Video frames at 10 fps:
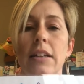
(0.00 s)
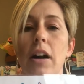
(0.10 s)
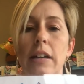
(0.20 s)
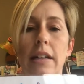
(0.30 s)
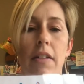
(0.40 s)

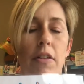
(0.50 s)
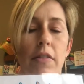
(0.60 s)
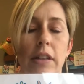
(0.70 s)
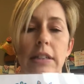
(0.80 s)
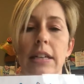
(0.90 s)
talking to other
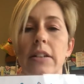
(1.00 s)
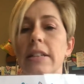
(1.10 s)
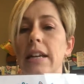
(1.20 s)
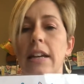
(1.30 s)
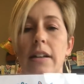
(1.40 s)
volunteers,
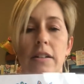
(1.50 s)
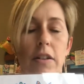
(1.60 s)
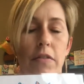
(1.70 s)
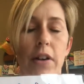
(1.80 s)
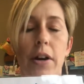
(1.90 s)
getting on
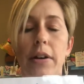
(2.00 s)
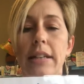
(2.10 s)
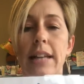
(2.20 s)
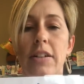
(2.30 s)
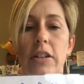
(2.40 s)
your phone,
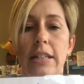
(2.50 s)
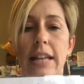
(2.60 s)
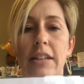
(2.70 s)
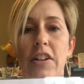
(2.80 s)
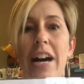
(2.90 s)
etc.,
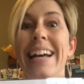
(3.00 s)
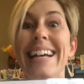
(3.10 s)
etc.